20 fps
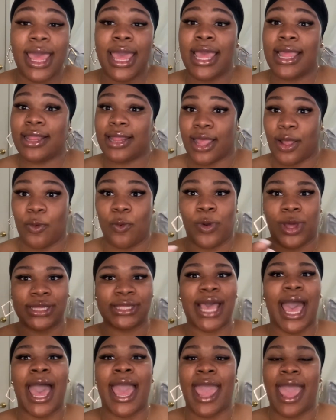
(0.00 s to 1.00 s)
and then once
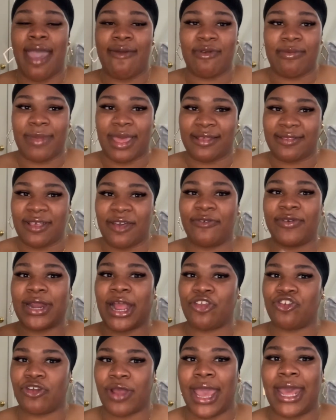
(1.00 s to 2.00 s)
I have it myself and
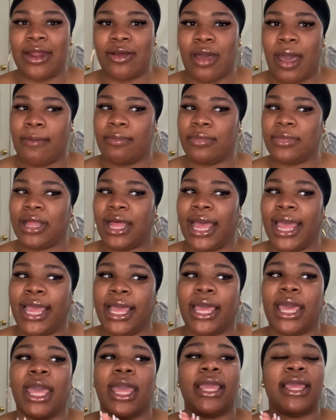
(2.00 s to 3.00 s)
I try it out, I'm
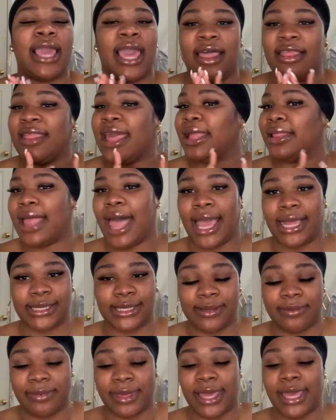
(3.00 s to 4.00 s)
like, yeah, they lied
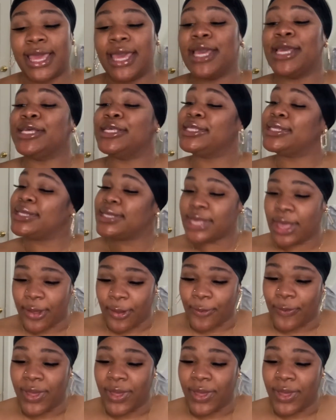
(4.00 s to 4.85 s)
to me. So